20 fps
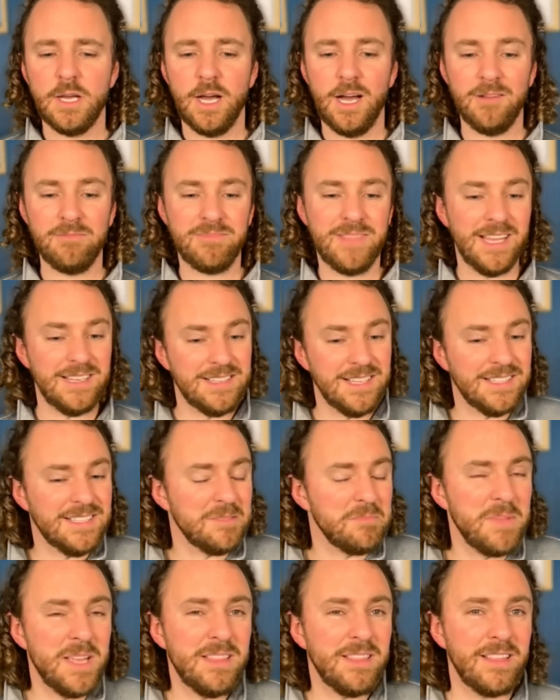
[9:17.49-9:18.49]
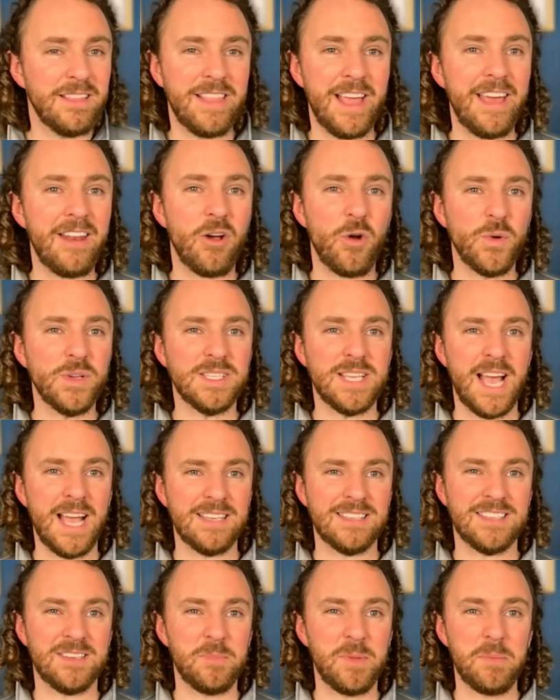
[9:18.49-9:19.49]
That doesn't mean that that always
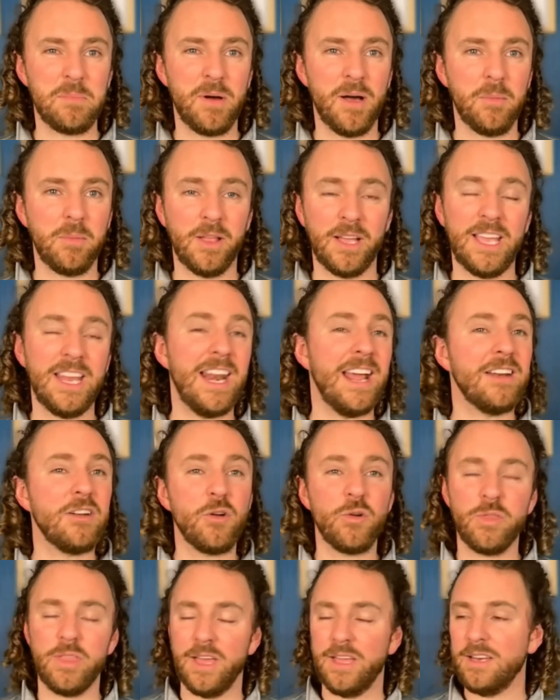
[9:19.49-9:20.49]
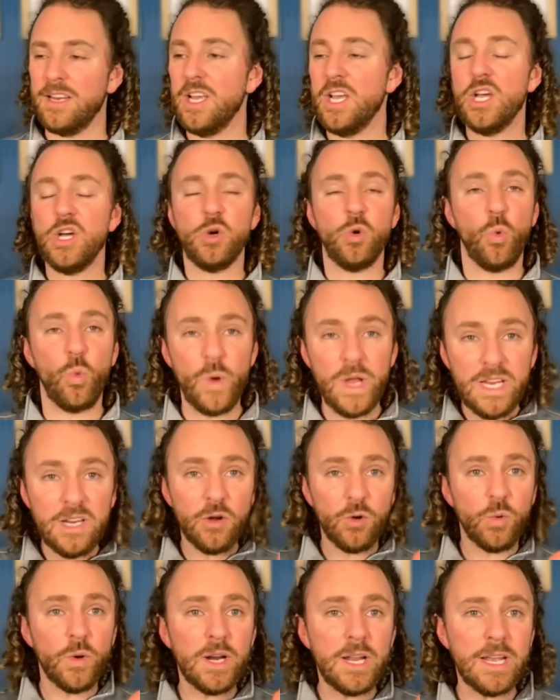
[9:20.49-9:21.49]
has to be public. And I know that we
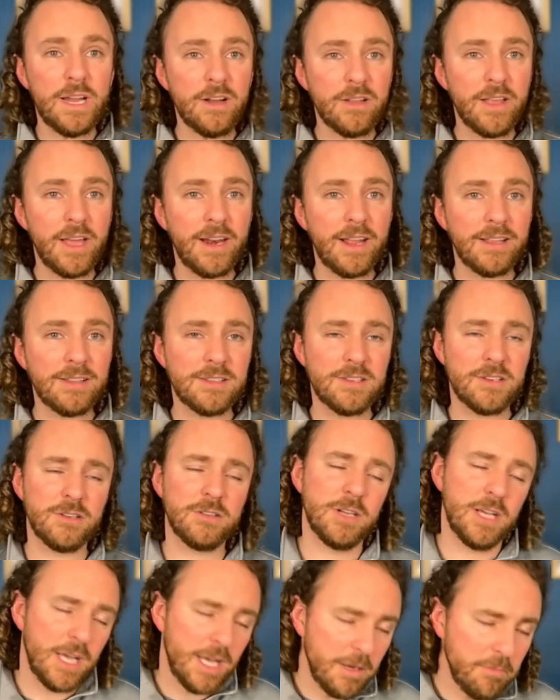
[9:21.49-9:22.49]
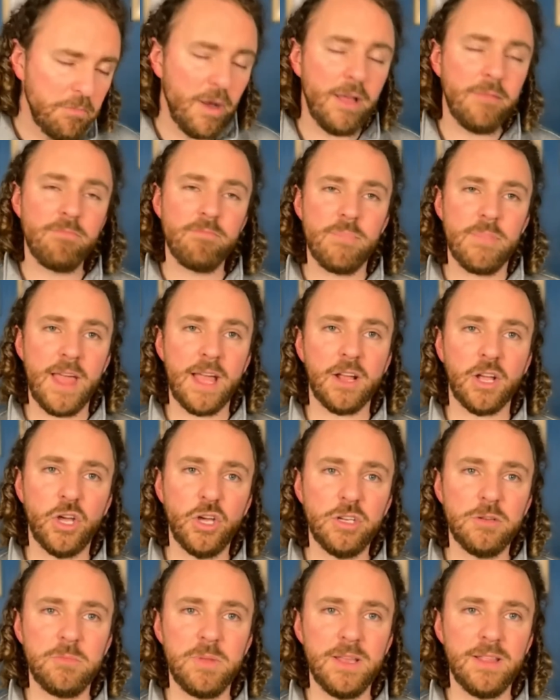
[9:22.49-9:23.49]
don't want to hear that answer, but that
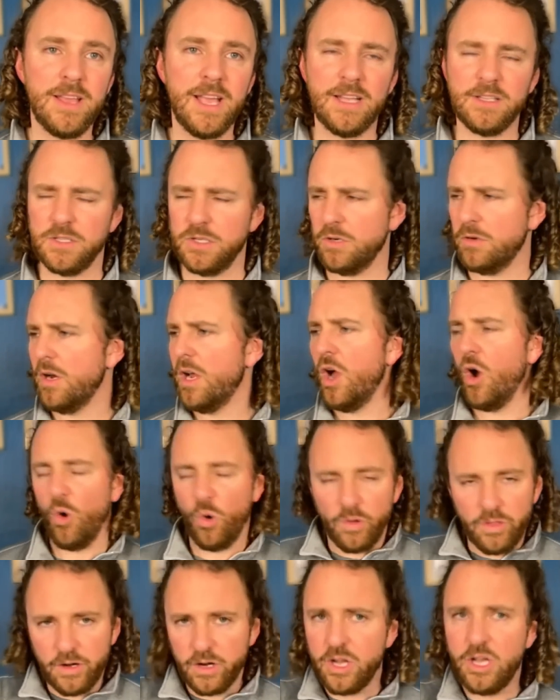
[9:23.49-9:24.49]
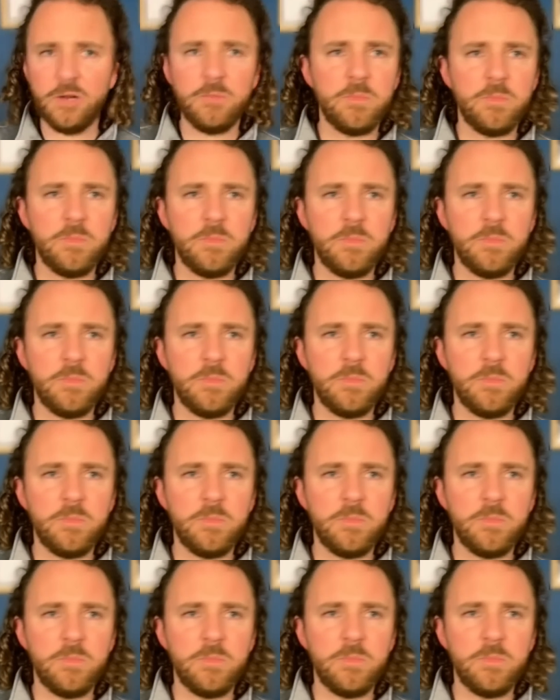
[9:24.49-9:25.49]
could be the answer. Or there could be anything
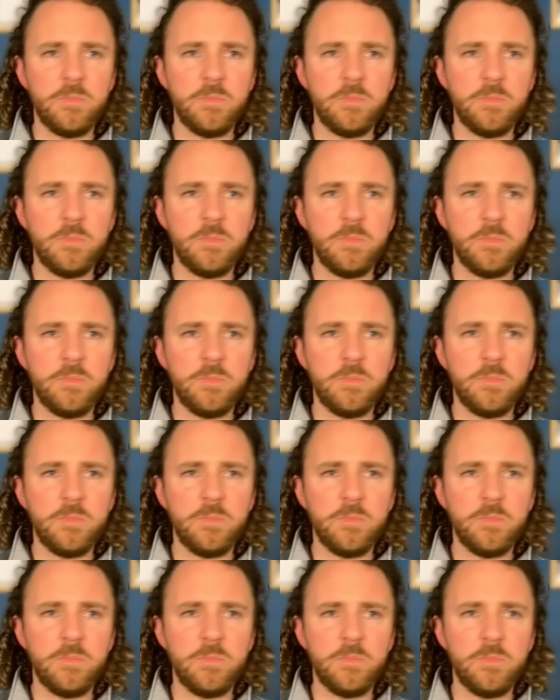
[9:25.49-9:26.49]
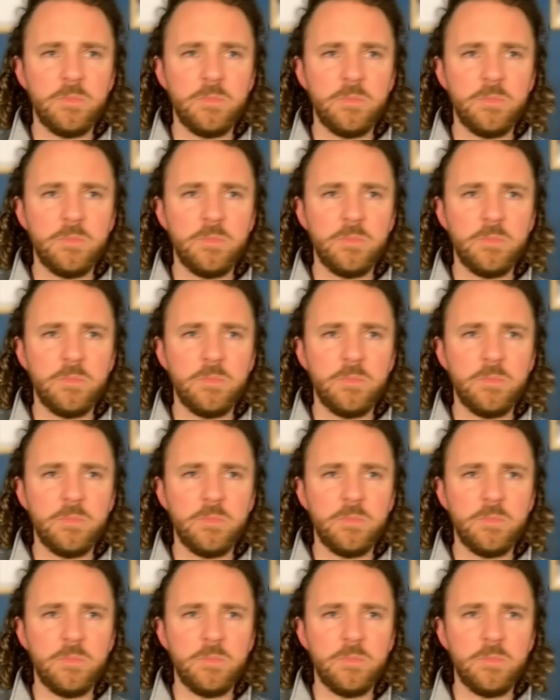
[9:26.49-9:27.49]
outside of these four things that I've given you. But
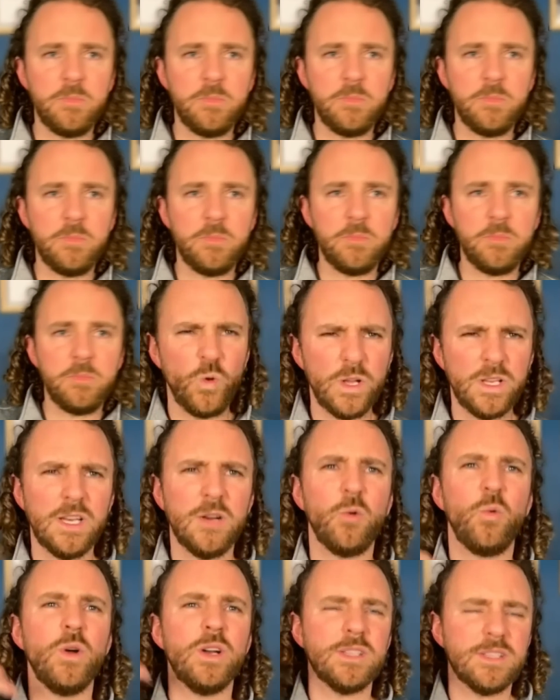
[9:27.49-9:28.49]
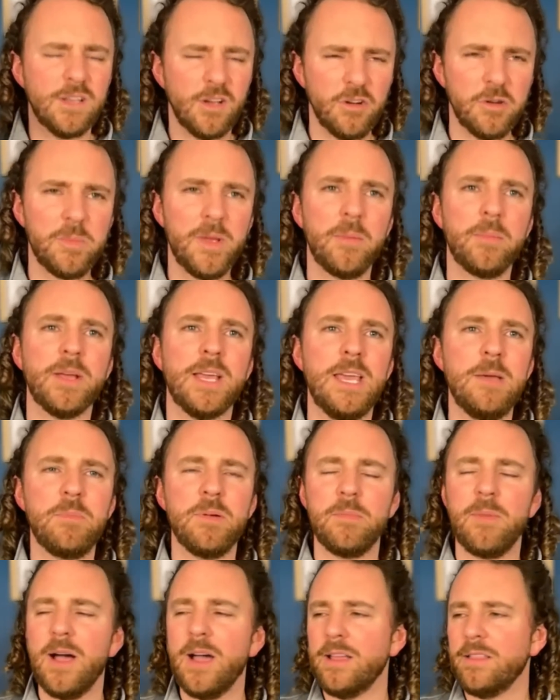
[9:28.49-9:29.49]
I just want us all to be able to keep in
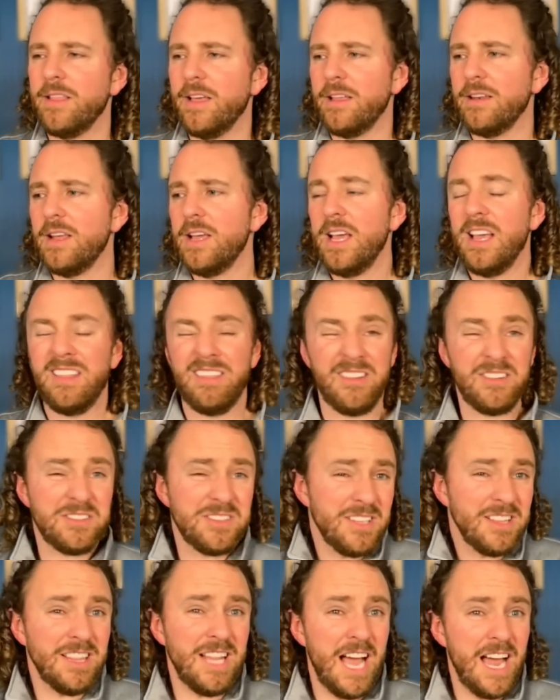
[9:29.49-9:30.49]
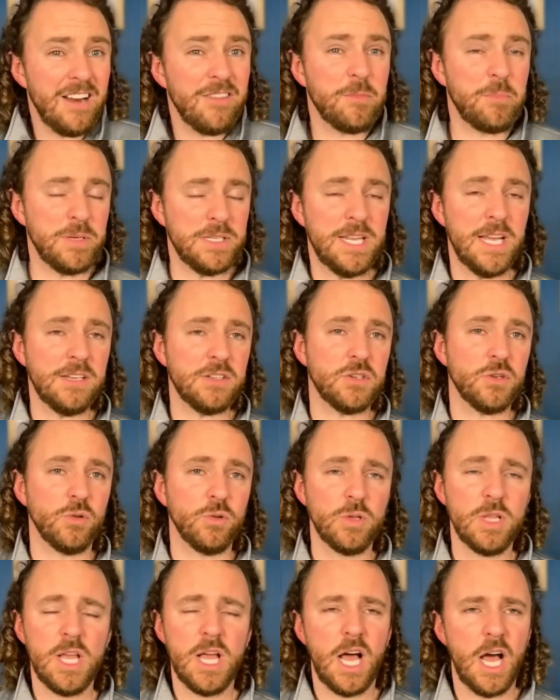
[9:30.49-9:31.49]
mind that there's a lot of
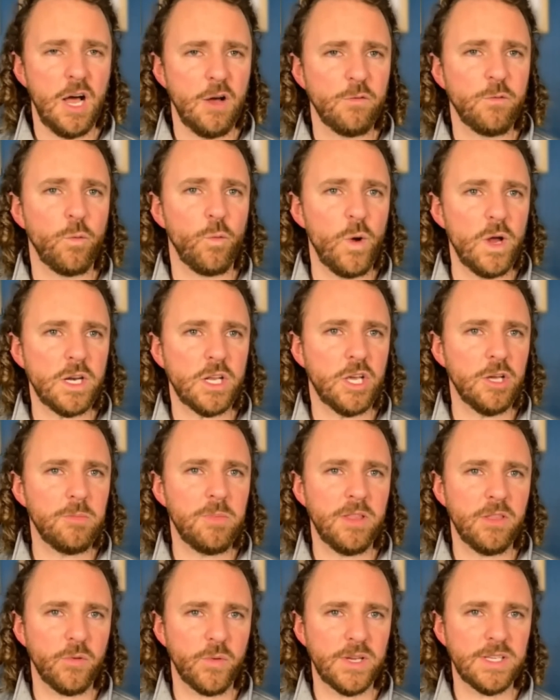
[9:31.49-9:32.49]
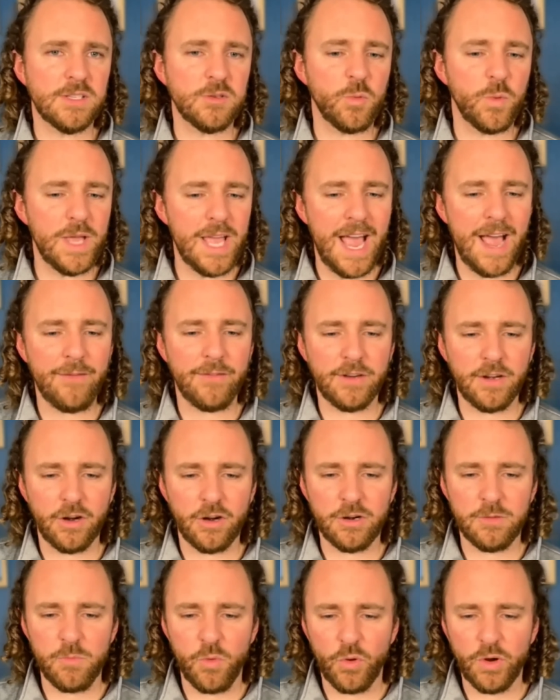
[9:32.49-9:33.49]
potential of what could be the reason we haven't
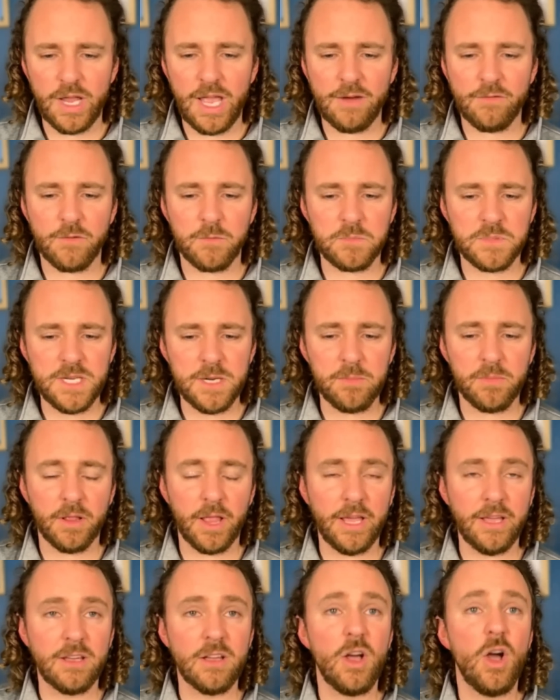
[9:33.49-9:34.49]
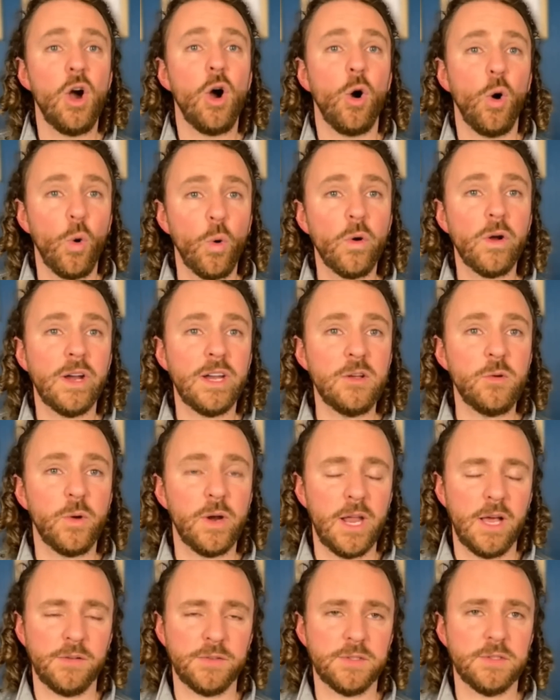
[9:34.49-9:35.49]
heard more yet from Timberlake or anyone
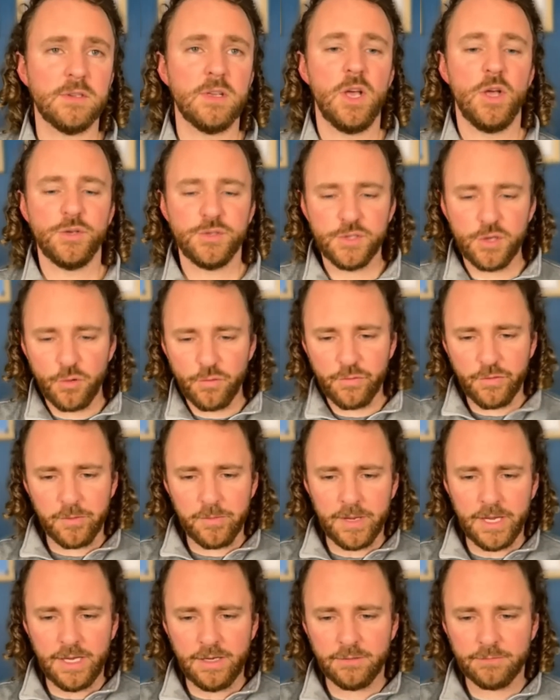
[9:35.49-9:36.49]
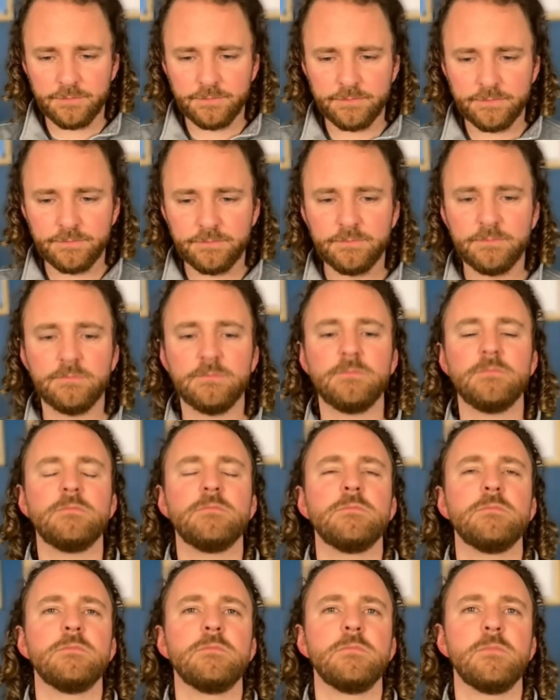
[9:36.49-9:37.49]
else. So for me,
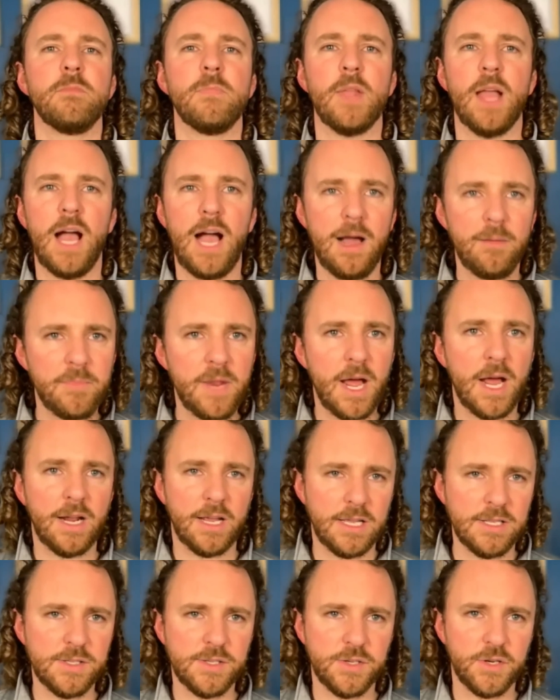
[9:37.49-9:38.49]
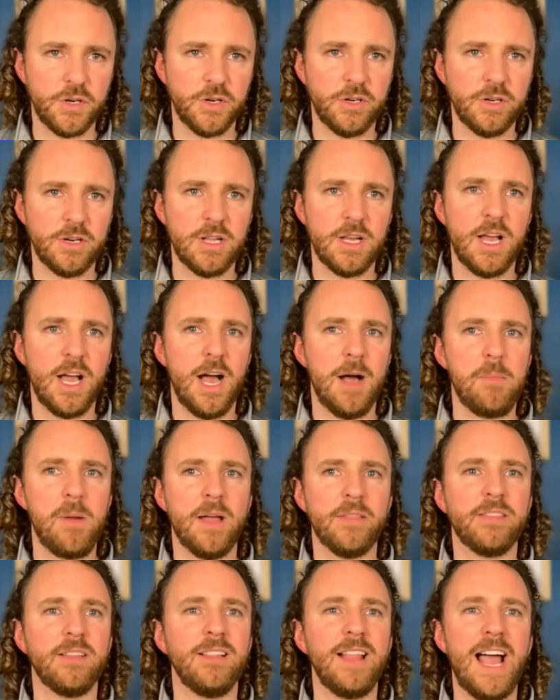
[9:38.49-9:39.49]
I'm not concerned about
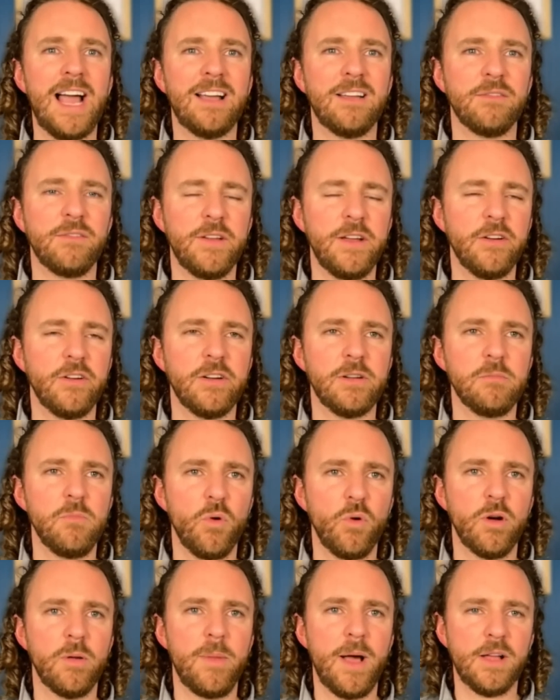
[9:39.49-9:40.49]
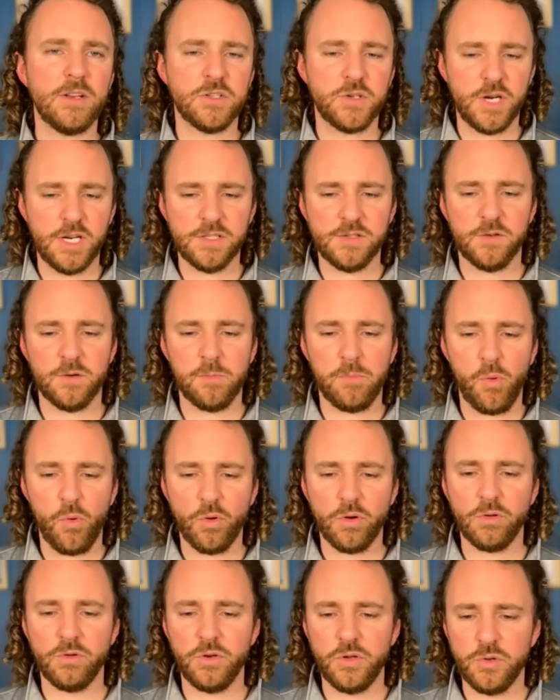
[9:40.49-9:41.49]
the lack of hearing more about transfer
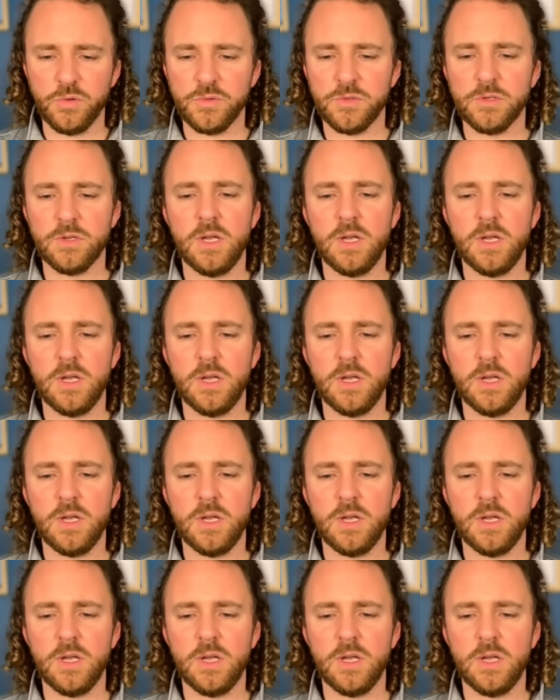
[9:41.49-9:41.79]
portal news.